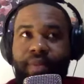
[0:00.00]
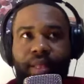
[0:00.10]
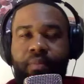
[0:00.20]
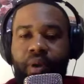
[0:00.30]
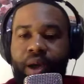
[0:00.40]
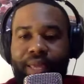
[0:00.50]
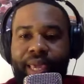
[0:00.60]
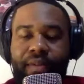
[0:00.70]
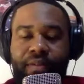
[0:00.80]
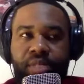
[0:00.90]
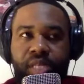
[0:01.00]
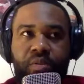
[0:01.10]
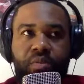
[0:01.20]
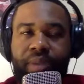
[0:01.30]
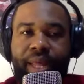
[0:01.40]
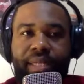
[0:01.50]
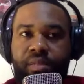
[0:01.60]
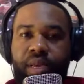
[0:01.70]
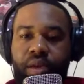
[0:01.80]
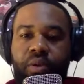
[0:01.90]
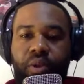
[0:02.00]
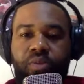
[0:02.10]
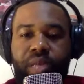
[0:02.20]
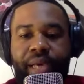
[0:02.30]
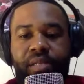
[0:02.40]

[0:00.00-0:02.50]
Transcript: saying that LeBron can't still, but I just like those